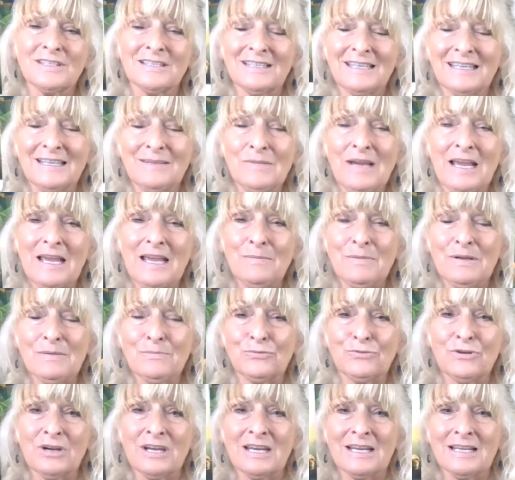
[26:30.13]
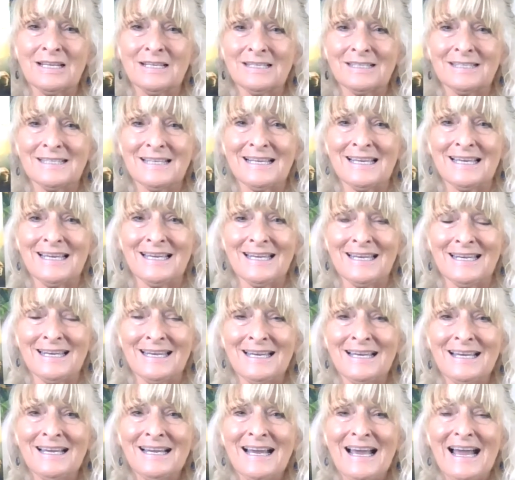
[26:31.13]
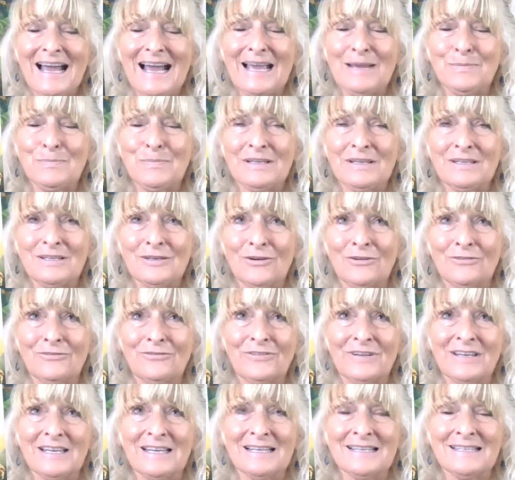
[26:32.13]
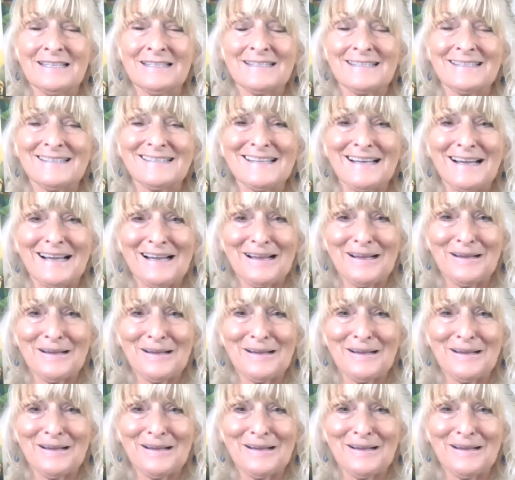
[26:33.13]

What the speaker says: and he maybe brings in a bit of his